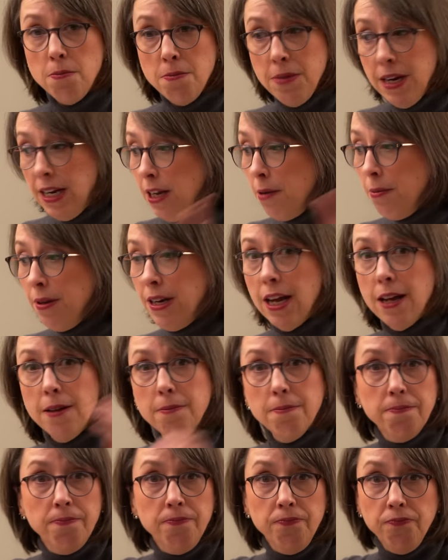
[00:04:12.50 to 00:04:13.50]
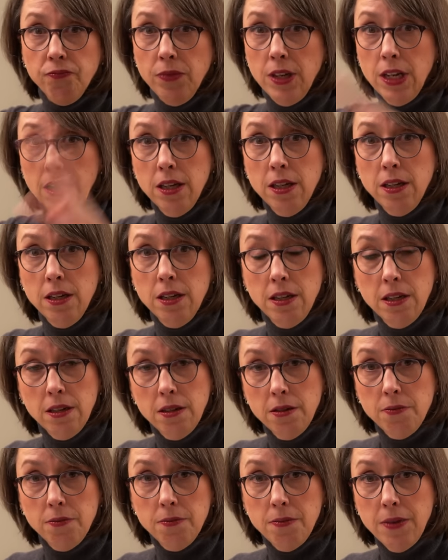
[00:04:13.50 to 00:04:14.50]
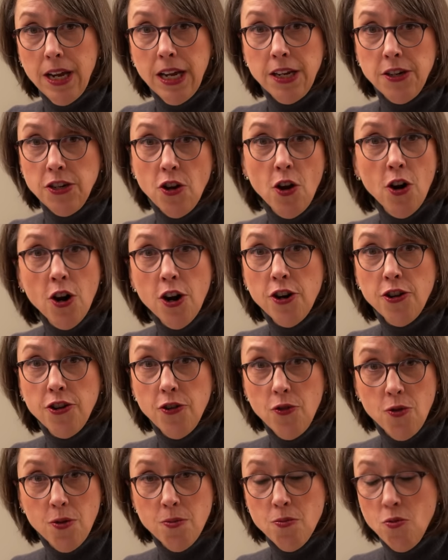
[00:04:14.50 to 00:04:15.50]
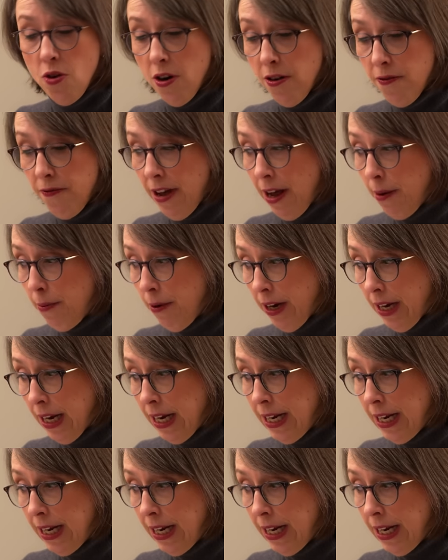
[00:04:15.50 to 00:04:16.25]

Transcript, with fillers: medium and up, a yard or more of fabric.